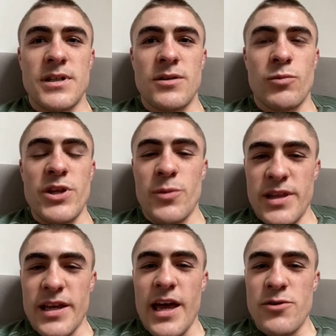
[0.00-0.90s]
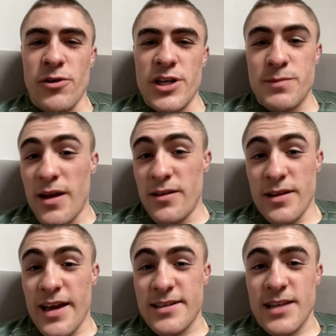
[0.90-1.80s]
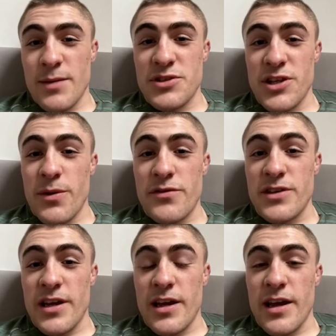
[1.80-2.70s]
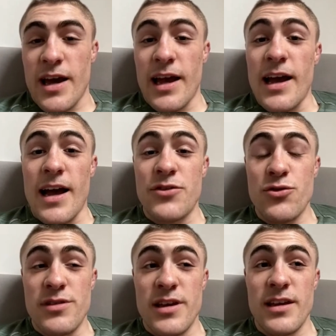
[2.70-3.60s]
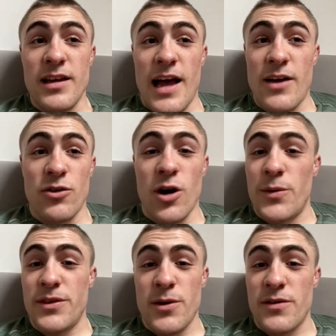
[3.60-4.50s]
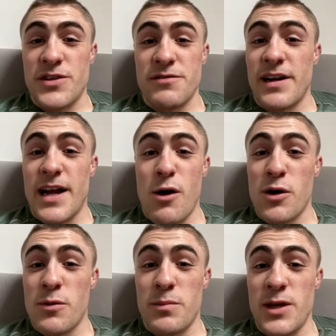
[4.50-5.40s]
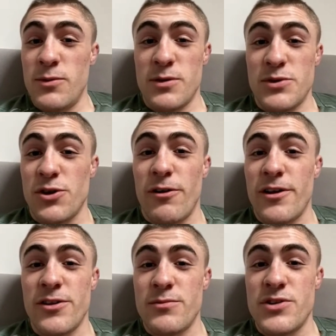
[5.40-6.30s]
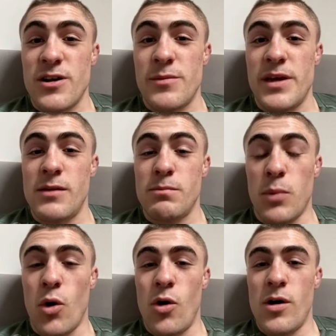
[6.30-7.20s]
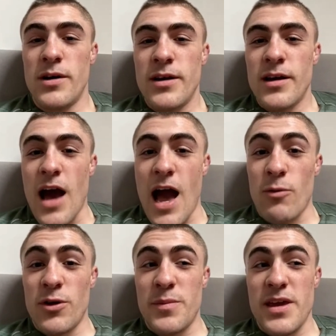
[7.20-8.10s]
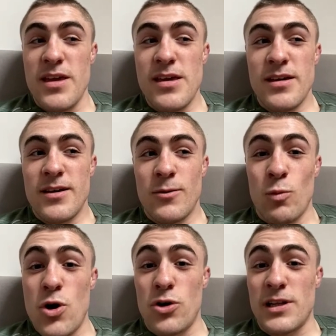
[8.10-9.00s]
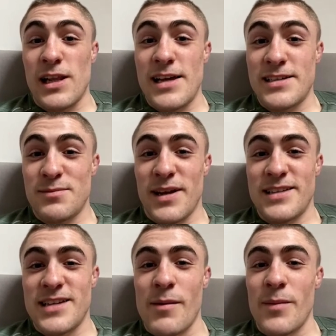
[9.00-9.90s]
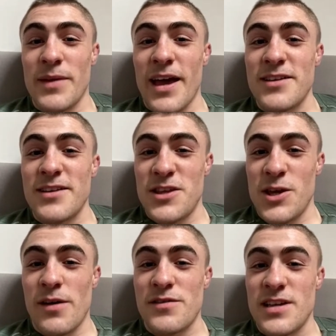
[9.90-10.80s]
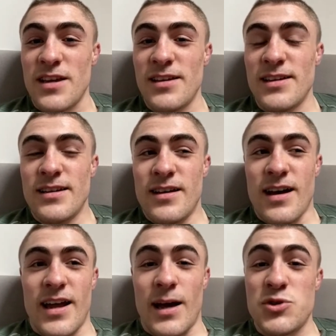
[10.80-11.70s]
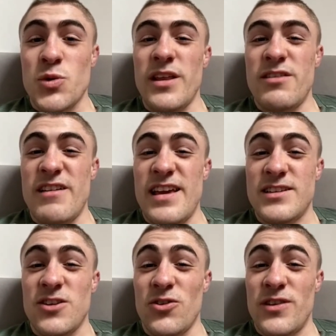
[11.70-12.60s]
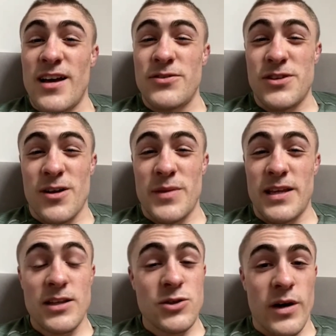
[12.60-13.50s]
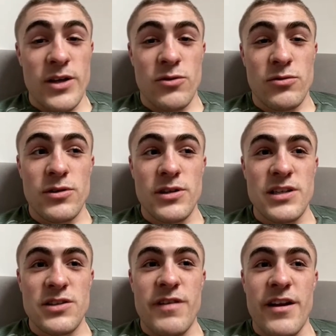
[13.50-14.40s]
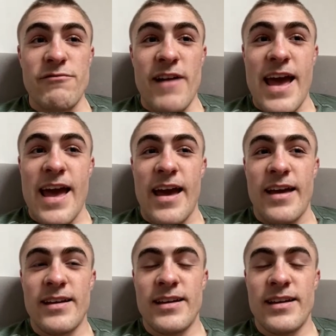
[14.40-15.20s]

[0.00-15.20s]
when you win the Cage Warriors belt, the next step's the UFC in it, and I do think I could go in the UFC right now and compete with the majority of them. Do you know what I mean? But I want to be world class by the time I'm getting to the UFC, and I'm 23 years old now. Do you know what I mean? That's quite young. It's very rare,